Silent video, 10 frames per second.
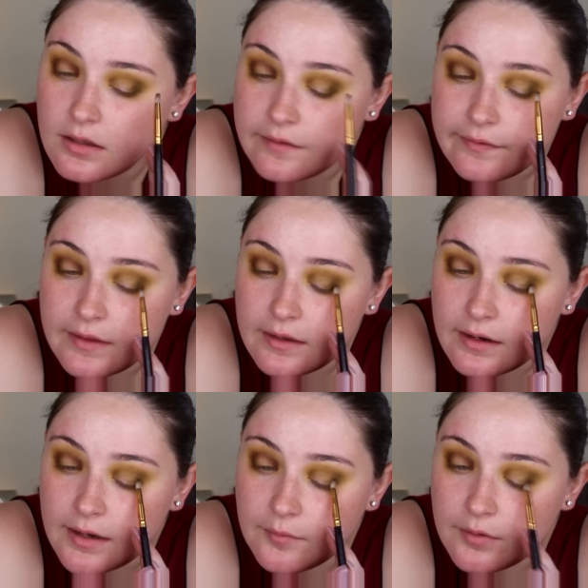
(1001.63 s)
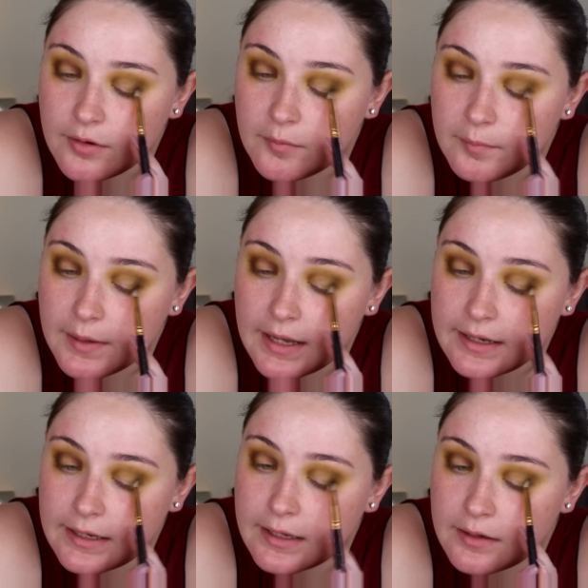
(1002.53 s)
And then I will go
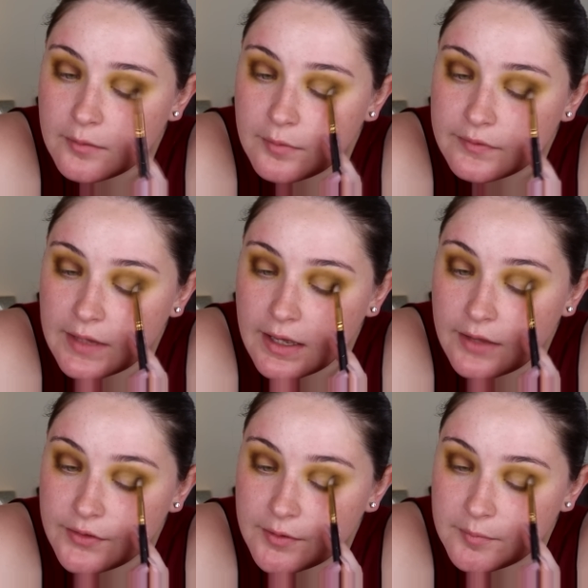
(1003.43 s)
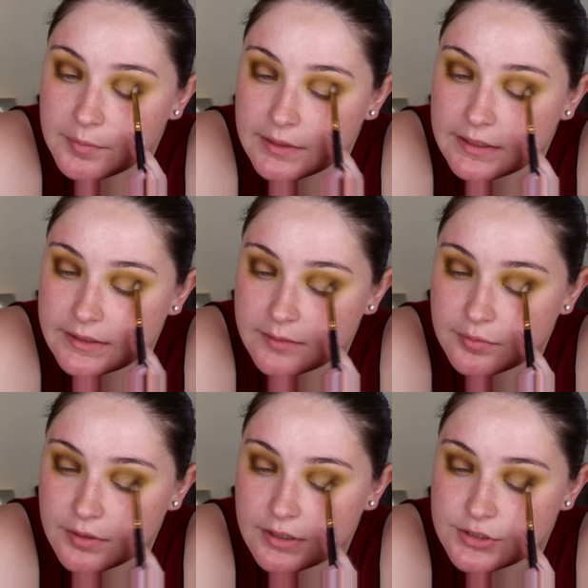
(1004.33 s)
back in with that other blendy
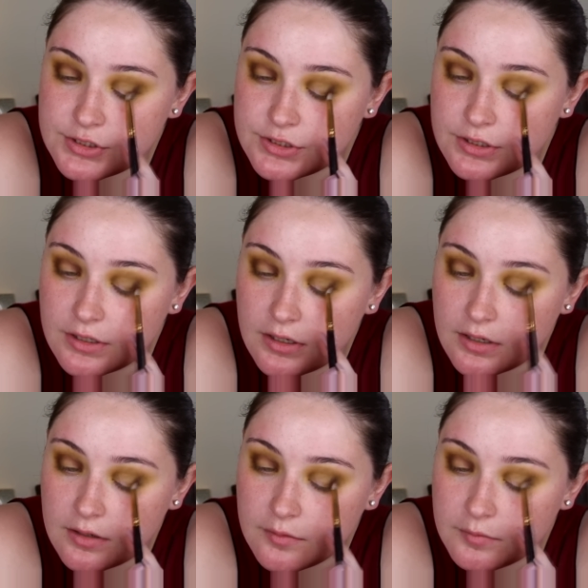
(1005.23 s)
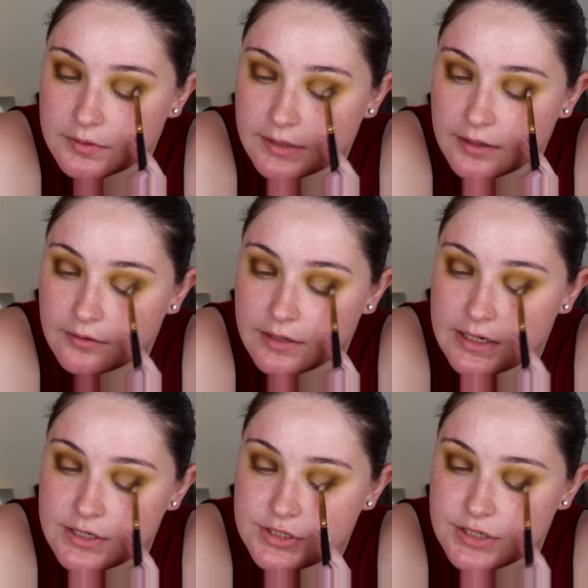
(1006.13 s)
brush with that
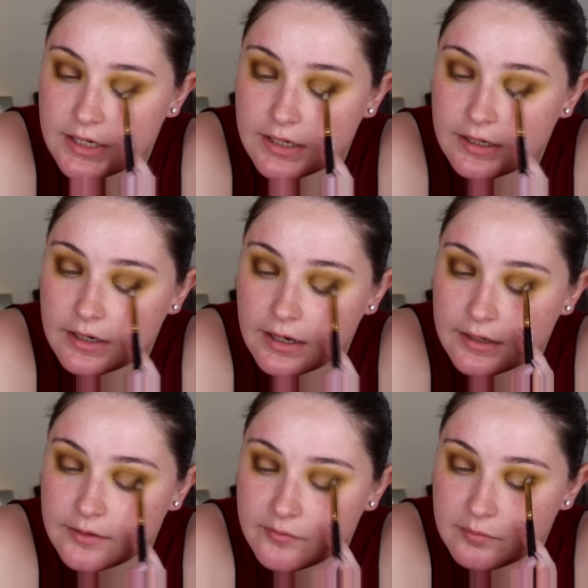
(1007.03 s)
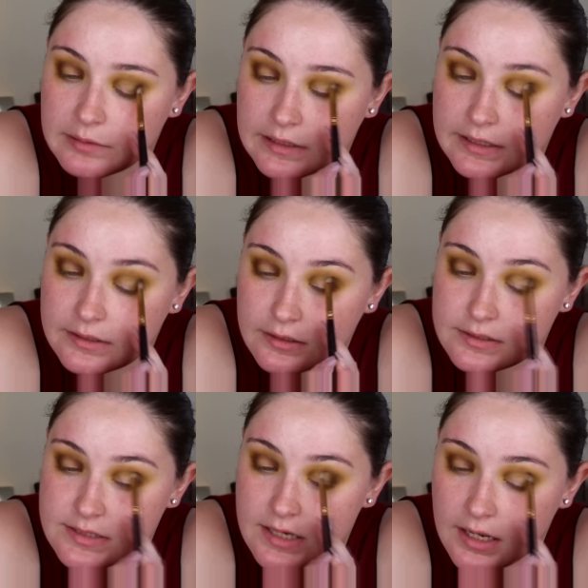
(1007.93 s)
green shade and kind of blend
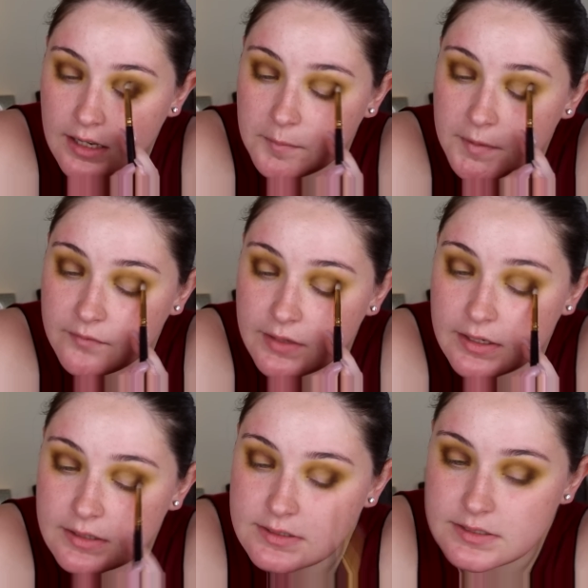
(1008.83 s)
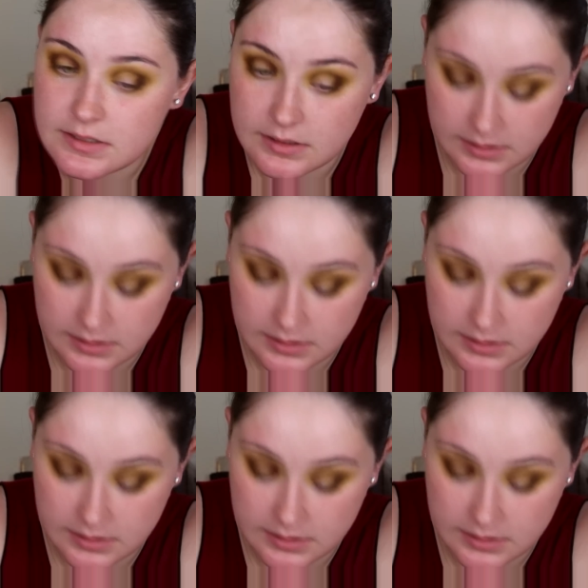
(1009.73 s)
on top of it